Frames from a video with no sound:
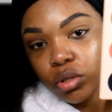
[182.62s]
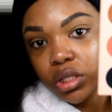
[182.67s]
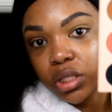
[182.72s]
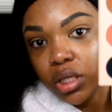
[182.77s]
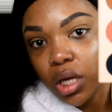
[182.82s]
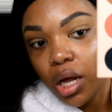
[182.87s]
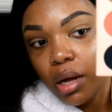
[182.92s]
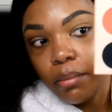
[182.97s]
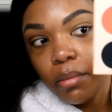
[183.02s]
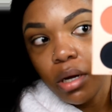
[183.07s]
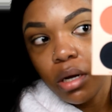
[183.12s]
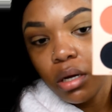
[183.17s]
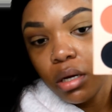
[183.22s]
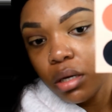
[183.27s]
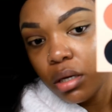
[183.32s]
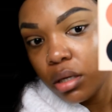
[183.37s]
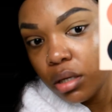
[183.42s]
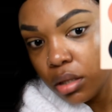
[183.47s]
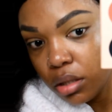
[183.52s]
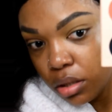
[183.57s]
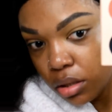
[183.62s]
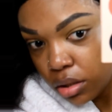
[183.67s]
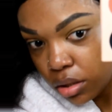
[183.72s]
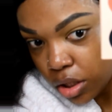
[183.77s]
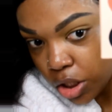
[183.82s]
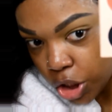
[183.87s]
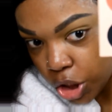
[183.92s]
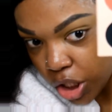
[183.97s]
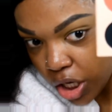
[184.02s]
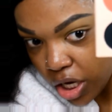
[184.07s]
Zama,
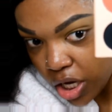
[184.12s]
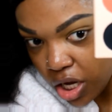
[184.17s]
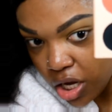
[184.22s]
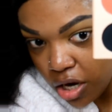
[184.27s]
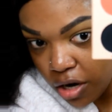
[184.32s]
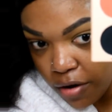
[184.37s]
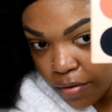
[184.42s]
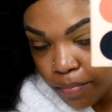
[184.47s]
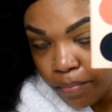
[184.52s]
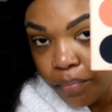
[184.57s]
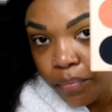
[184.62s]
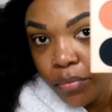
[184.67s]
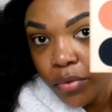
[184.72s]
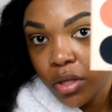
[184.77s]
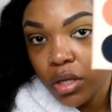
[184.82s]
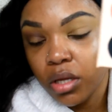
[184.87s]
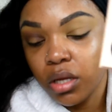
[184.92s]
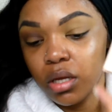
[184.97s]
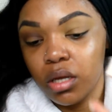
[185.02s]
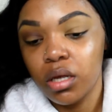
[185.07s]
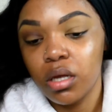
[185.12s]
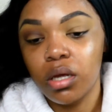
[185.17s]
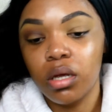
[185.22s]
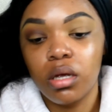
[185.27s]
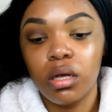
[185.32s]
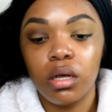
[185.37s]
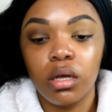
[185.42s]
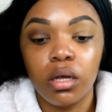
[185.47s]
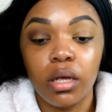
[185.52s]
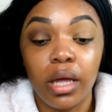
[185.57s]
the shade here,
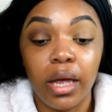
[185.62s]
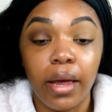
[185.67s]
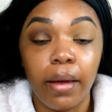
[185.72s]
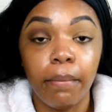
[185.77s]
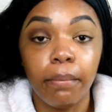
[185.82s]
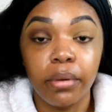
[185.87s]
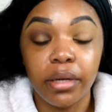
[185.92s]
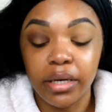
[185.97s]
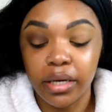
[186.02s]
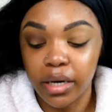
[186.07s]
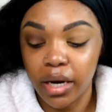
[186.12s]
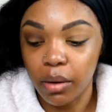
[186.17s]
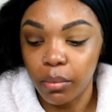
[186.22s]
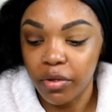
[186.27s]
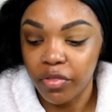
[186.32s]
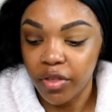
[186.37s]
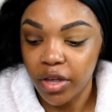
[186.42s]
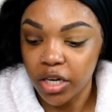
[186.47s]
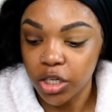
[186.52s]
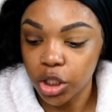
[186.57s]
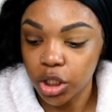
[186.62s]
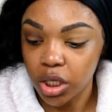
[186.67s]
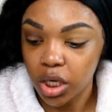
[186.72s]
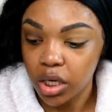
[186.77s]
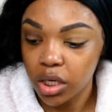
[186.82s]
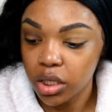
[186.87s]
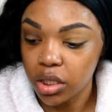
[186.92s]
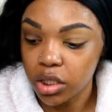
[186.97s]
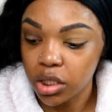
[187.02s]
and blend it out with that shade.